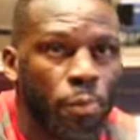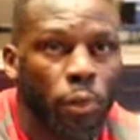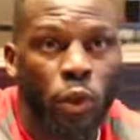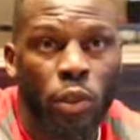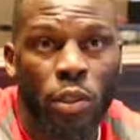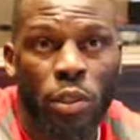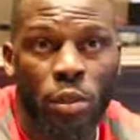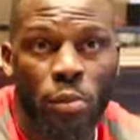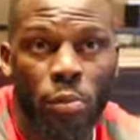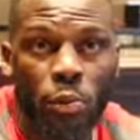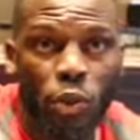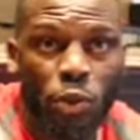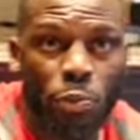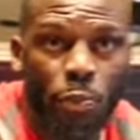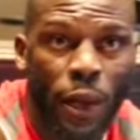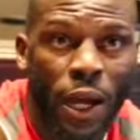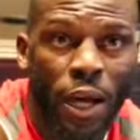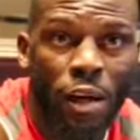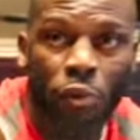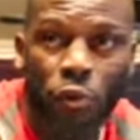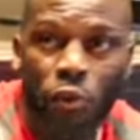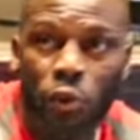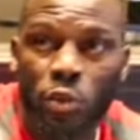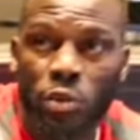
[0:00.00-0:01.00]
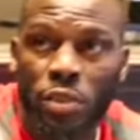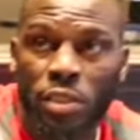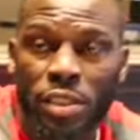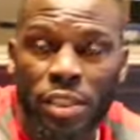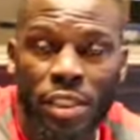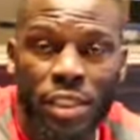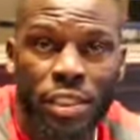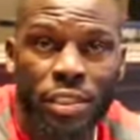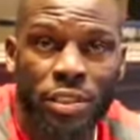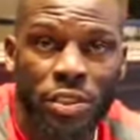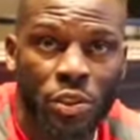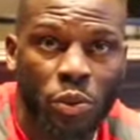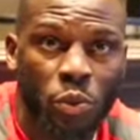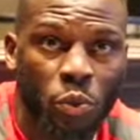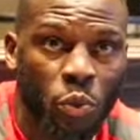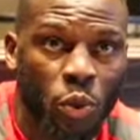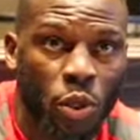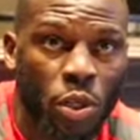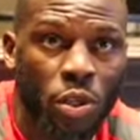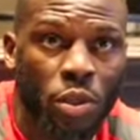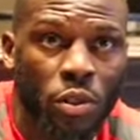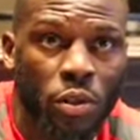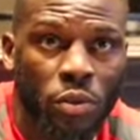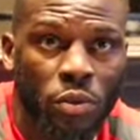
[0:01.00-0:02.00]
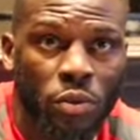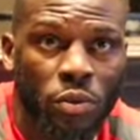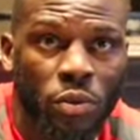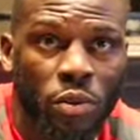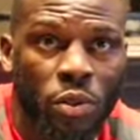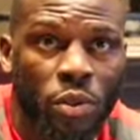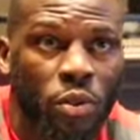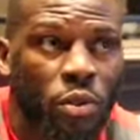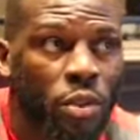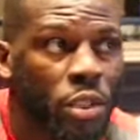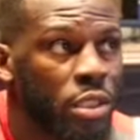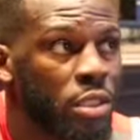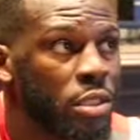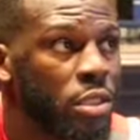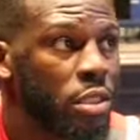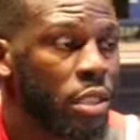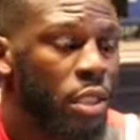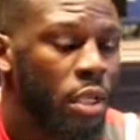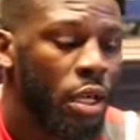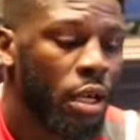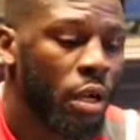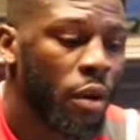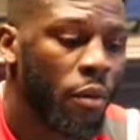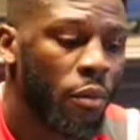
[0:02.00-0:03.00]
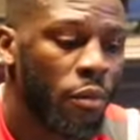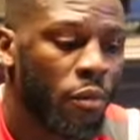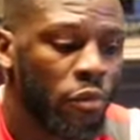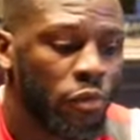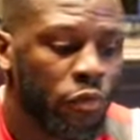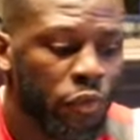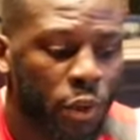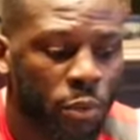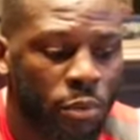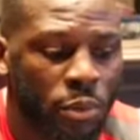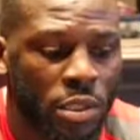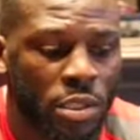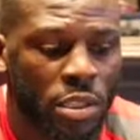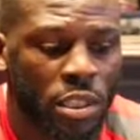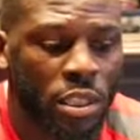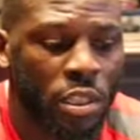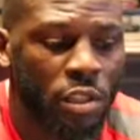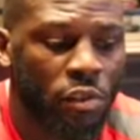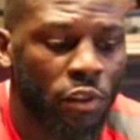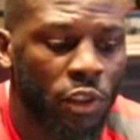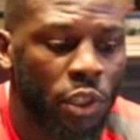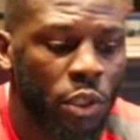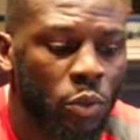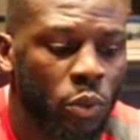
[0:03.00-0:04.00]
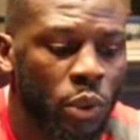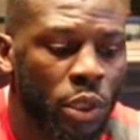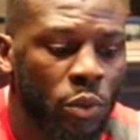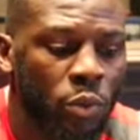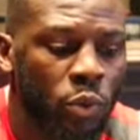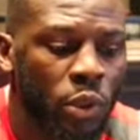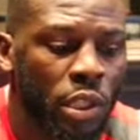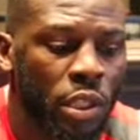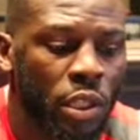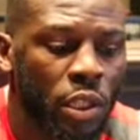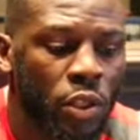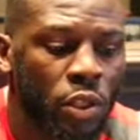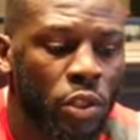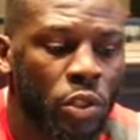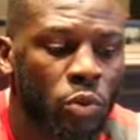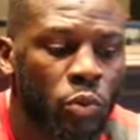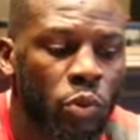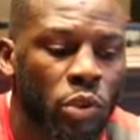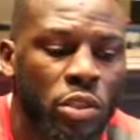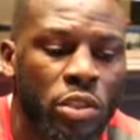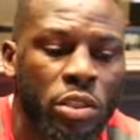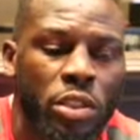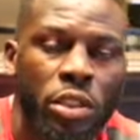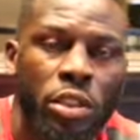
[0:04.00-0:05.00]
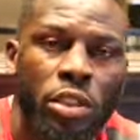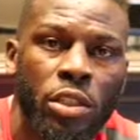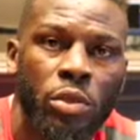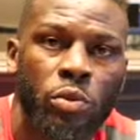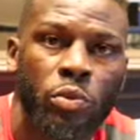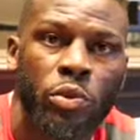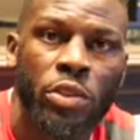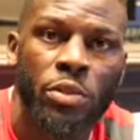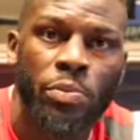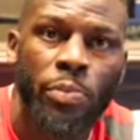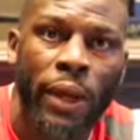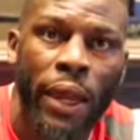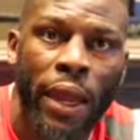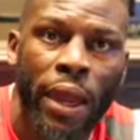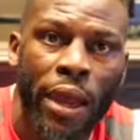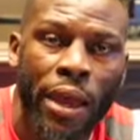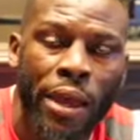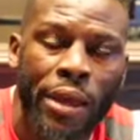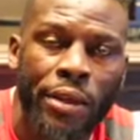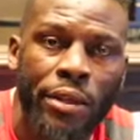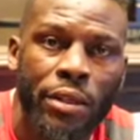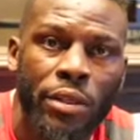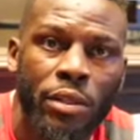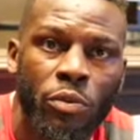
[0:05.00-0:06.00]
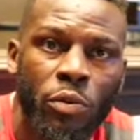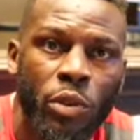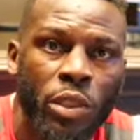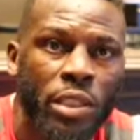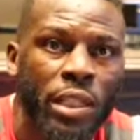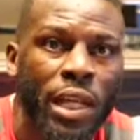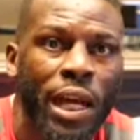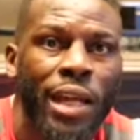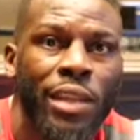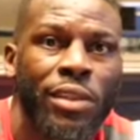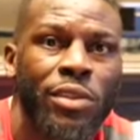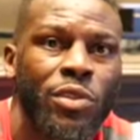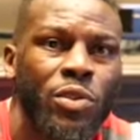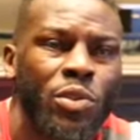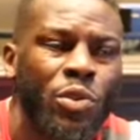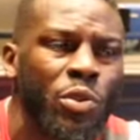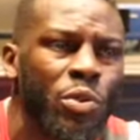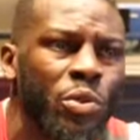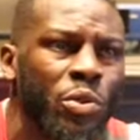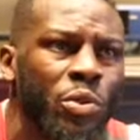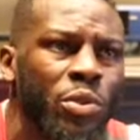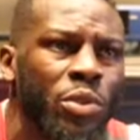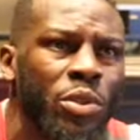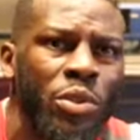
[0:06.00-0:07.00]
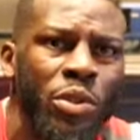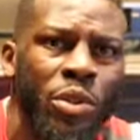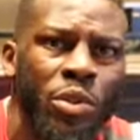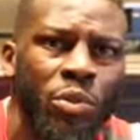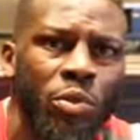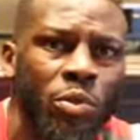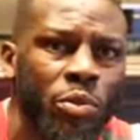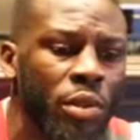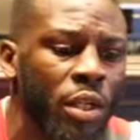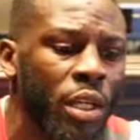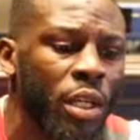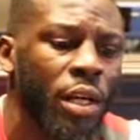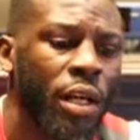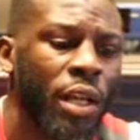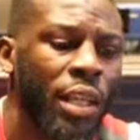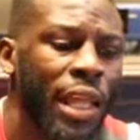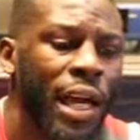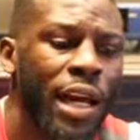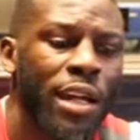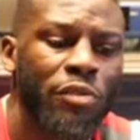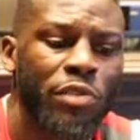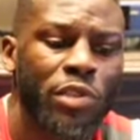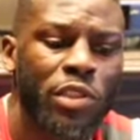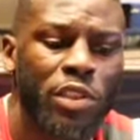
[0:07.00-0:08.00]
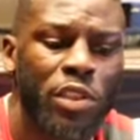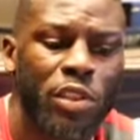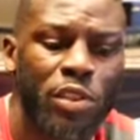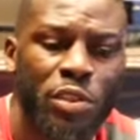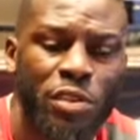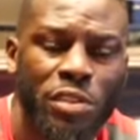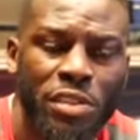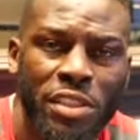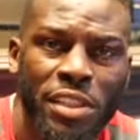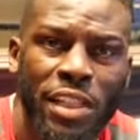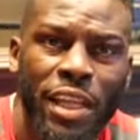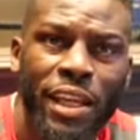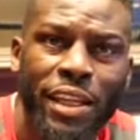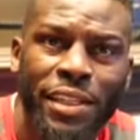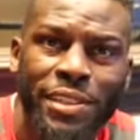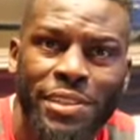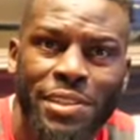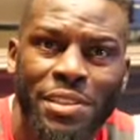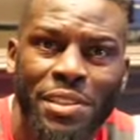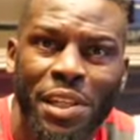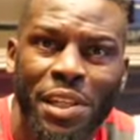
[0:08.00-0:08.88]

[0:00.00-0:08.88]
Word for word: one of the most powerful things in the world, you know, because from the TV we, we learned what's good, what's bad, what not to do. You know, a lot of us learned sex,